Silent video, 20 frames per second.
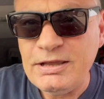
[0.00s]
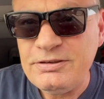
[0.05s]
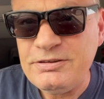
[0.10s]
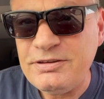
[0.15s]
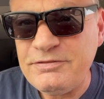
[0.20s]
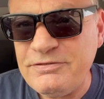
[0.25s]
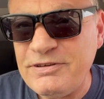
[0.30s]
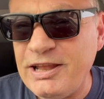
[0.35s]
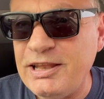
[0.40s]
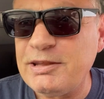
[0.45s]
it's
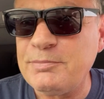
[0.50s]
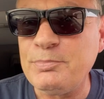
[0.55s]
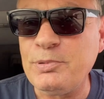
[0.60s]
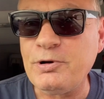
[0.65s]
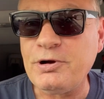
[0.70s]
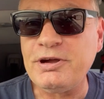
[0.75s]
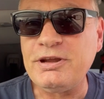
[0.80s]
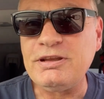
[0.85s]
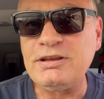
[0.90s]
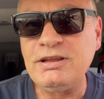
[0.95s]
a valid
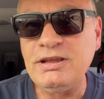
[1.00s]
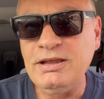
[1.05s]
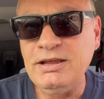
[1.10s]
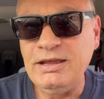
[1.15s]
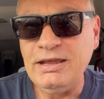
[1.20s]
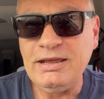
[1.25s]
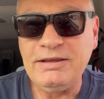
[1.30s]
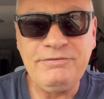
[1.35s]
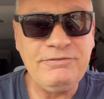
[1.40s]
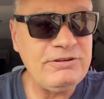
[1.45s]
point.
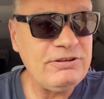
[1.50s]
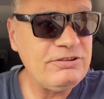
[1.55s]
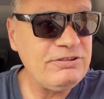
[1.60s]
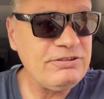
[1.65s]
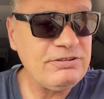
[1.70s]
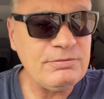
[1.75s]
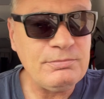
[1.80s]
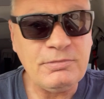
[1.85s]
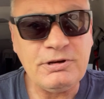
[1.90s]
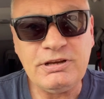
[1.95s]
If it's
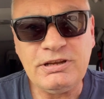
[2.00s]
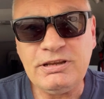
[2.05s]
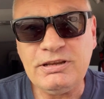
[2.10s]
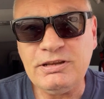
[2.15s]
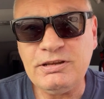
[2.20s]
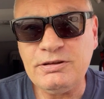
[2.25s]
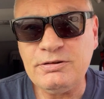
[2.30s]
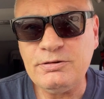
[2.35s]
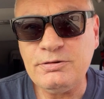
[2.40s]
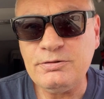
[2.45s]
somebody
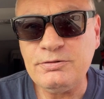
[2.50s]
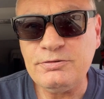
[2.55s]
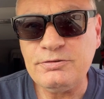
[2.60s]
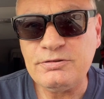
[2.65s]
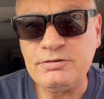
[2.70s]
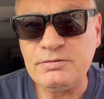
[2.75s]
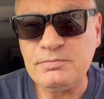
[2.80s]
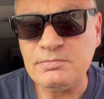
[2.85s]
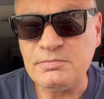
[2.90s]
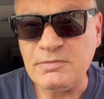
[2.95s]
who's,